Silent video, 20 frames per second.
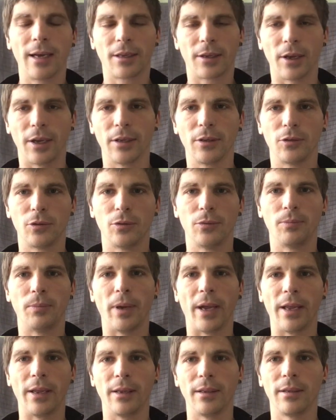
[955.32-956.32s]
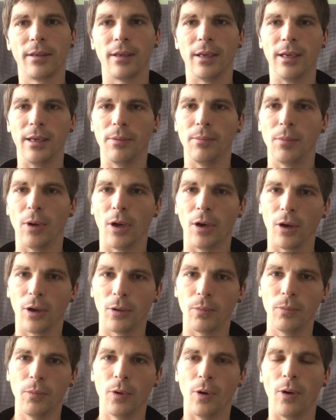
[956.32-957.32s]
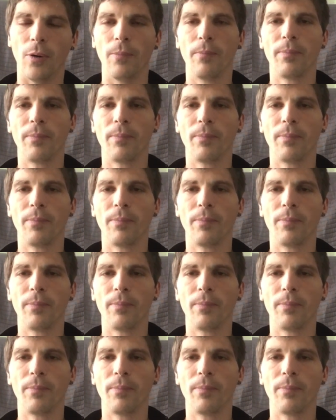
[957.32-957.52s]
going to pay him a lot more.